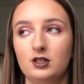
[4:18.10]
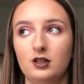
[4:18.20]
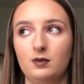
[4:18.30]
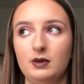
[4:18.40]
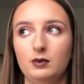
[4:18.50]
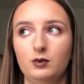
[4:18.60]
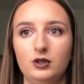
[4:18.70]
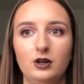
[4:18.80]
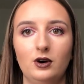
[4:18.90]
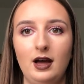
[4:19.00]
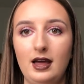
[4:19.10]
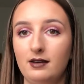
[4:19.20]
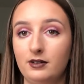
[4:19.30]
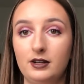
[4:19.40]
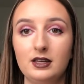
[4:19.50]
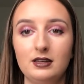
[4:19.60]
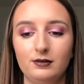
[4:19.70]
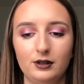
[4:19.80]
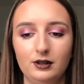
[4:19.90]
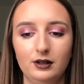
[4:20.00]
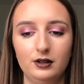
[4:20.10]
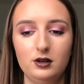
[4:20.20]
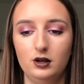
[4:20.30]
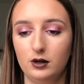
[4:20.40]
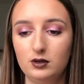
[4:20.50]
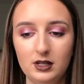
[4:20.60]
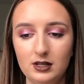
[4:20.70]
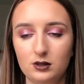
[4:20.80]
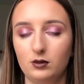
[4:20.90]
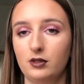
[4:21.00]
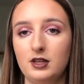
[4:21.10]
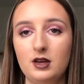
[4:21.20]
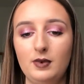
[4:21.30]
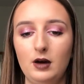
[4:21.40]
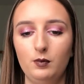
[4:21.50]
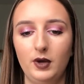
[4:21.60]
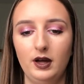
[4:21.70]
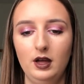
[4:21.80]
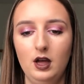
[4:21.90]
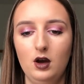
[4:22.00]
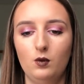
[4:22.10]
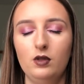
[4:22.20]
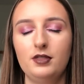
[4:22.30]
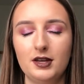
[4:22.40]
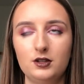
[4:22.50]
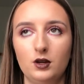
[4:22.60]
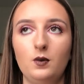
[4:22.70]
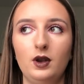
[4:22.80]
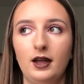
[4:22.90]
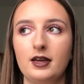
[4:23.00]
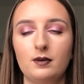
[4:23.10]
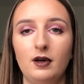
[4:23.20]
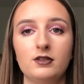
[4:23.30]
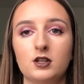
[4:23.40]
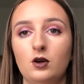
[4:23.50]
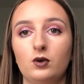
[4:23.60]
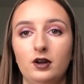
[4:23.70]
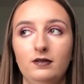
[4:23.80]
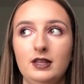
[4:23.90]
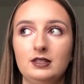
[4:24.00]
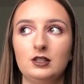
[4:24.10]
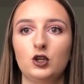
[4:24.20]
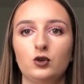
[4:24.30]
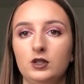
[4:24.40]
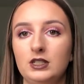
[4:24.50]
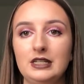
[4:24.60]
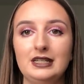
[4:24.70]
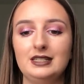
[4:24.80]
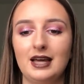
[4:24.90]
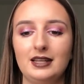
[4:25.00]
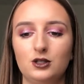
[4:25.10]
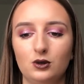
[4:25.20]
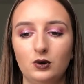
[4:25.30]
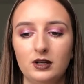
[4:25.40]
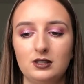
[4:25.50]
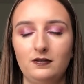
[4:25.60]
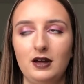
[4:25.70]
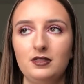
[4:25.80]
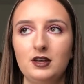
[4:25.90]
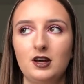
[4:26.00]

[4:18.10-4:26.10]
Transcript: that other people would not ever even notice or think about, but one thing I don't like about this whole kind of insecurity TED talk is the fact that